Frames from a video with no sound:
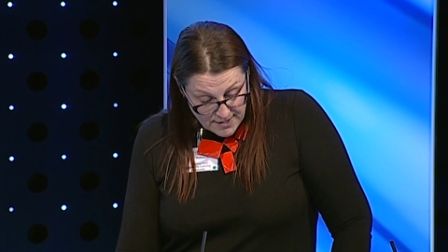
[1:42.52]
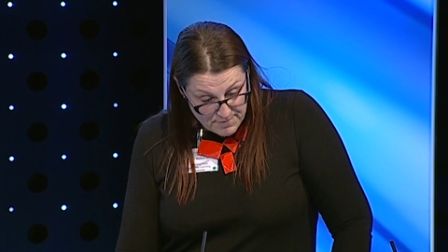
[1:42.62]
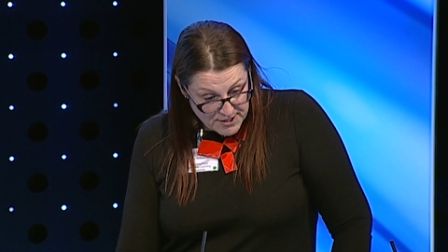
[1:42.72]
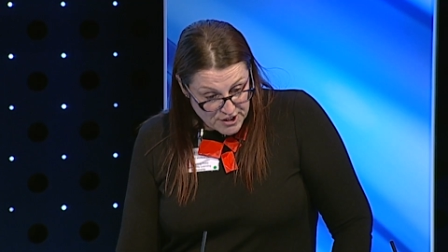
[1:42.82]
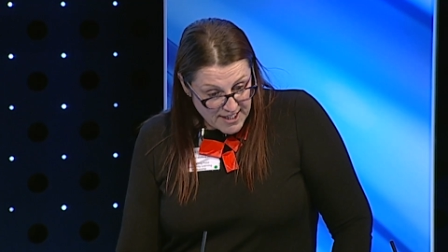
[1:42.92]

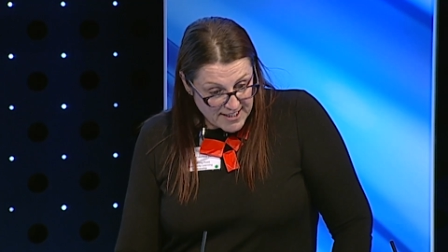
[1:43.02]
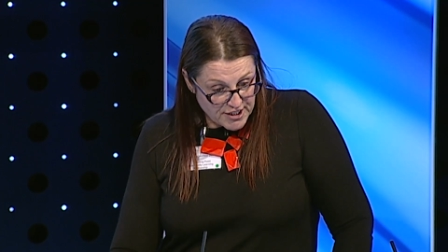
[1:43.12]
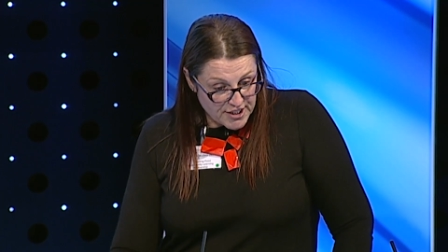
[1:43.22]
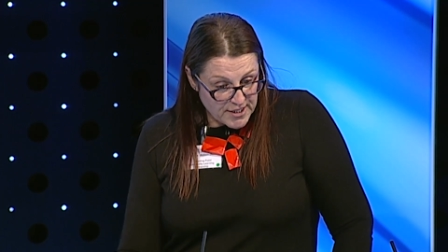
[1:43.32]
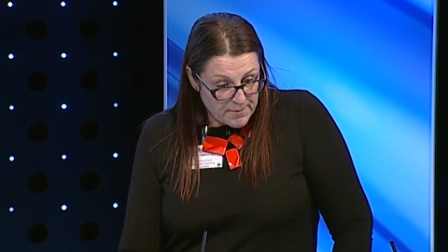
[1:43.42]
I've been
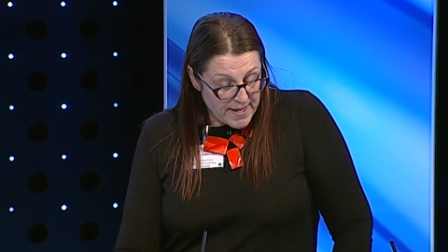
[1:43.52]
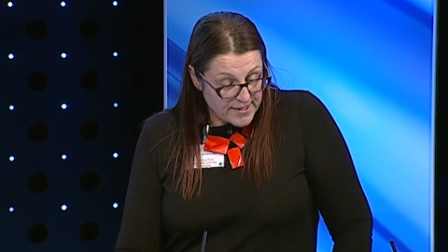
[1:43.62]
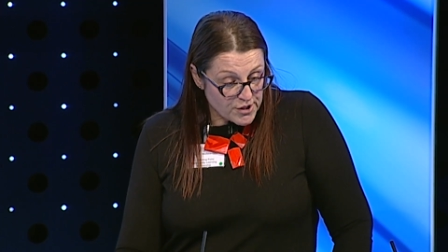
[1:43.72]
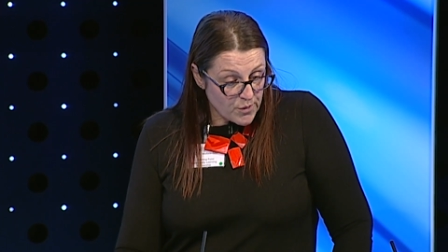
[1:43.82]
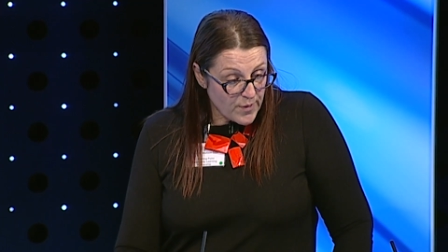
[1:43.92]
challenged in the
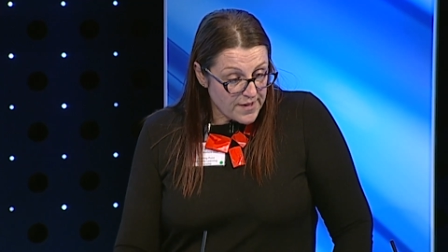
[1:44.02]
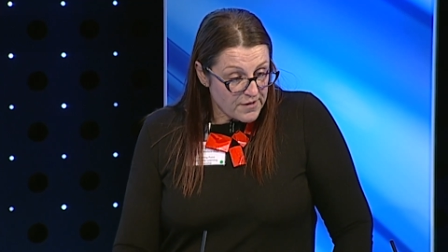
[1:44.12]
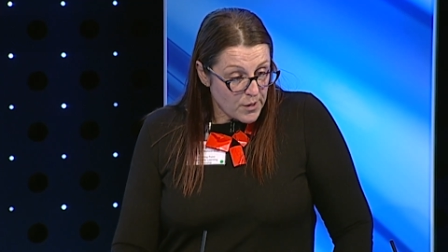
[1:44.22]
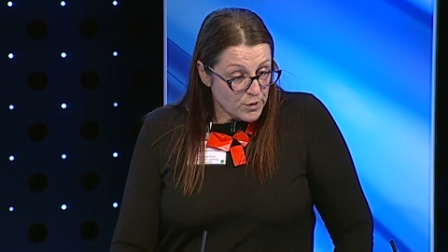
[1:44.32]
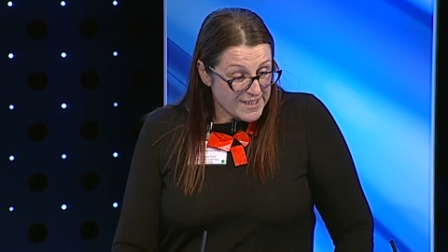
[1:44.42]
past on
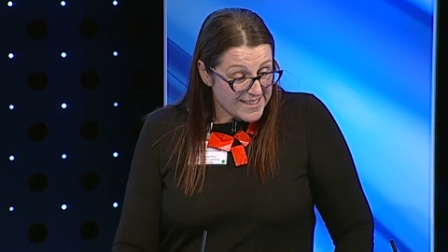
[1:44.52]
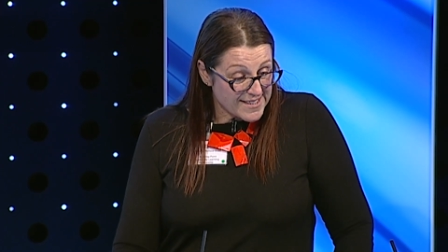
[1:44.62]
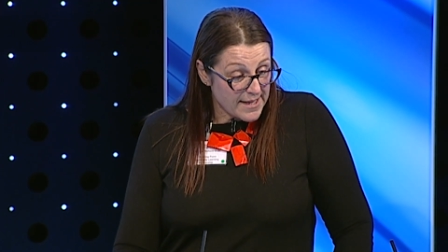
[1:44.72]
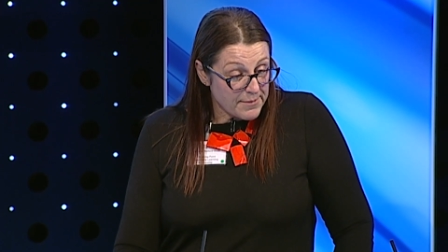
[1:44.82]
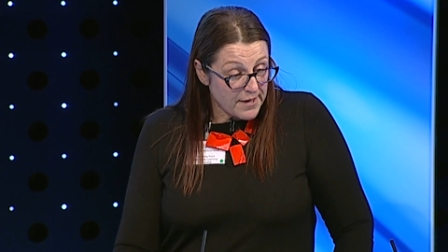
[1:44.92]
whether I would
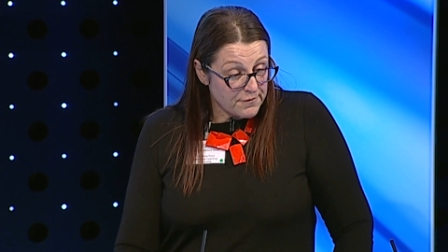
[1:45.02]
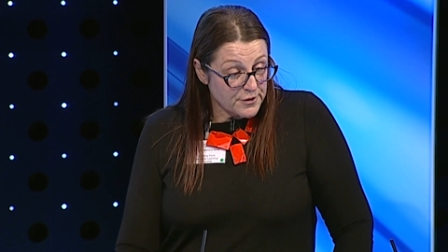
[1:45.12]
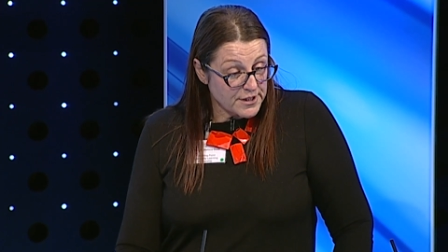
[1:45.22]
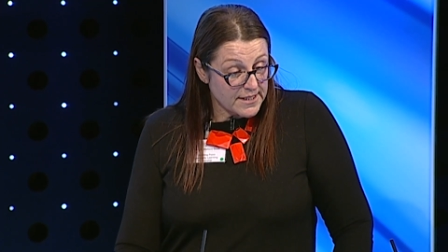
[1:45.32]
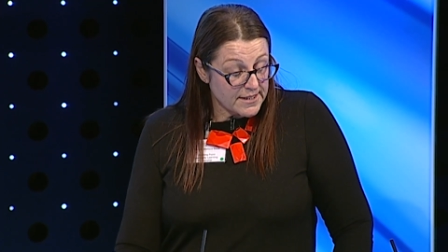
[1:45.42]
accept that
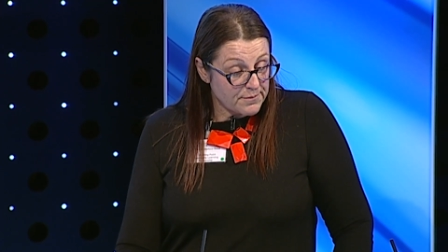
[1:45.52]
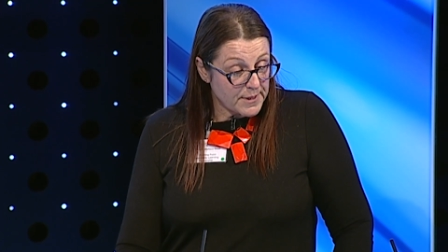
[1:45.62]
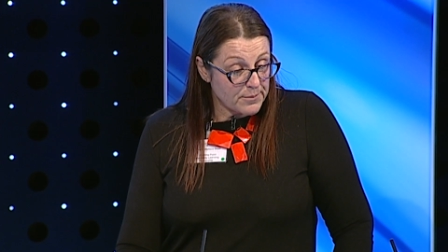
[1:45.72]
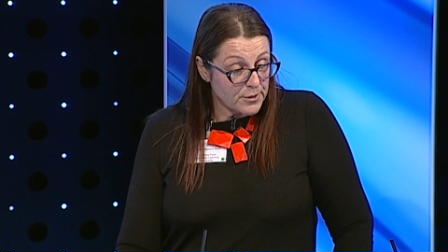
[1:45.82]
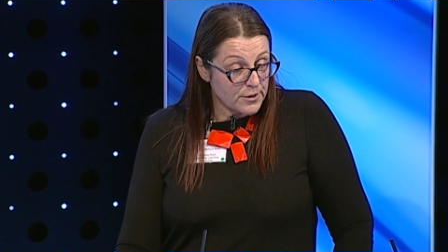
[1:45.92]
funding if
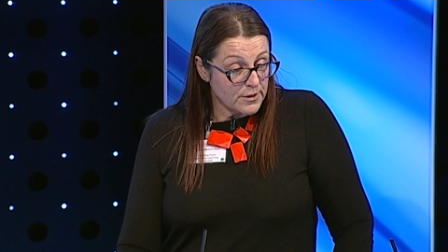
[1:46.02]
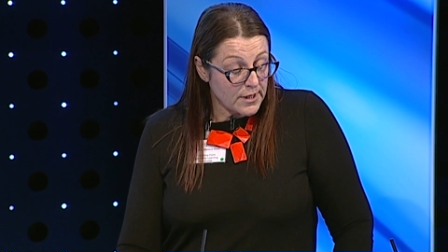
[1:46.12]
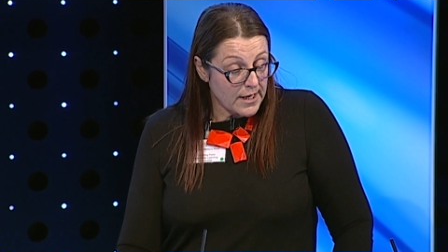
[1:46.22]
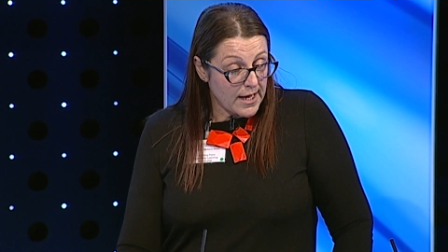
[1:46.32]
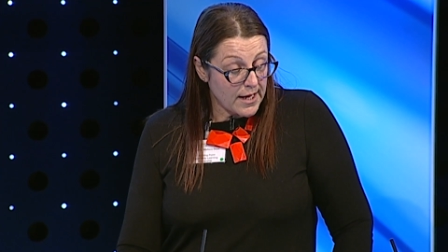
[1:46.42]

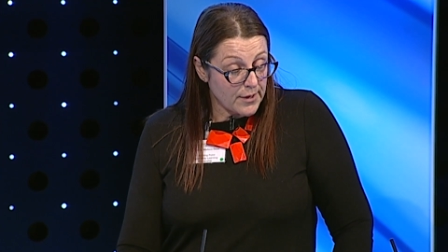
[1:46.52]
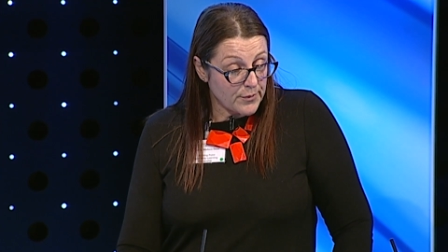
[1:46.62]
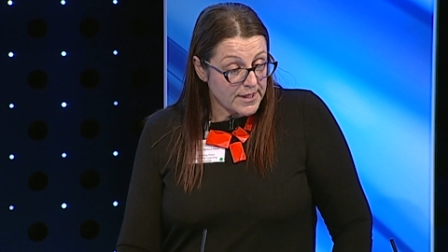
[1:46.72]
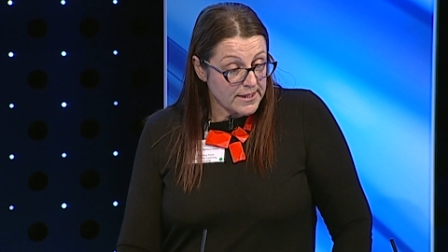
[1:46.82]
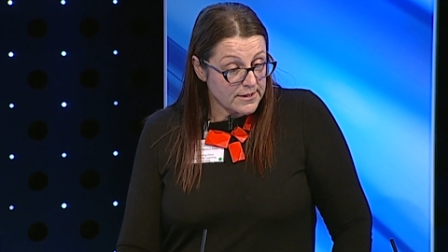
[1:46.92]
people
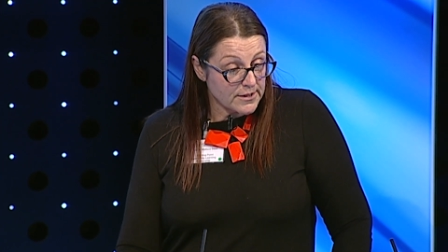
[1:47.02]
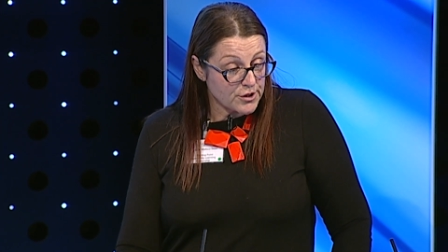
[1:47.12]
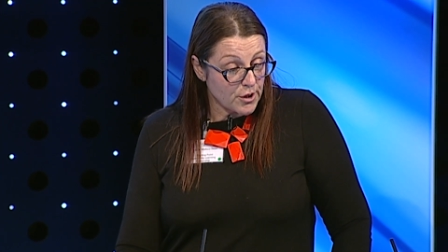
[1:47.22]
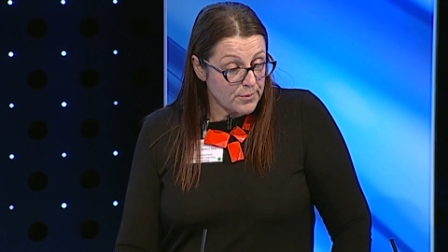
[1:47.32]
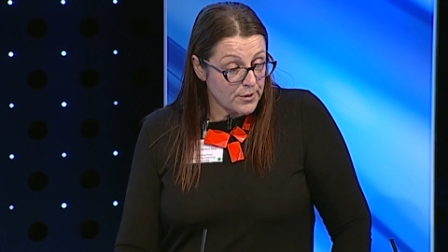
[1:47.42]
within
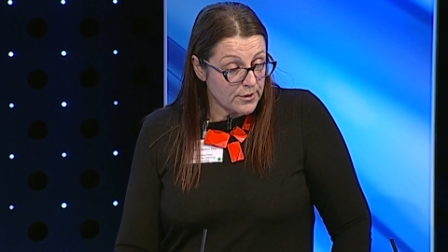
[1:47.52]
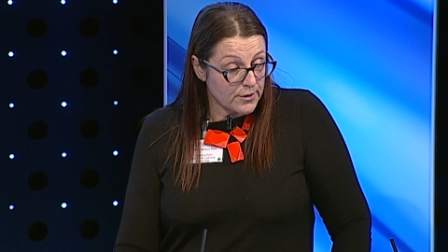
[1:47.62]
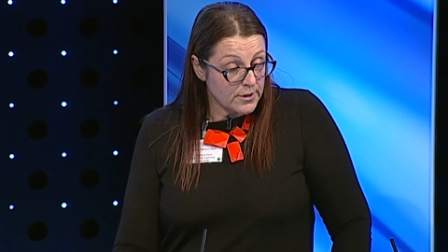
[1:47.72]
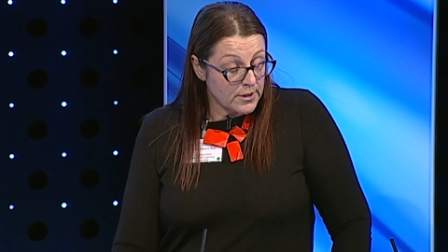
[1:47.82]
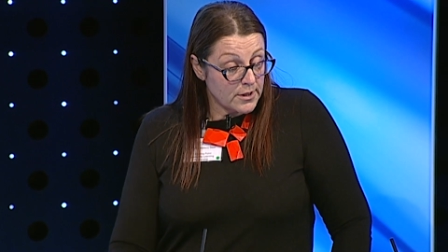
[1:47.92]
Stockport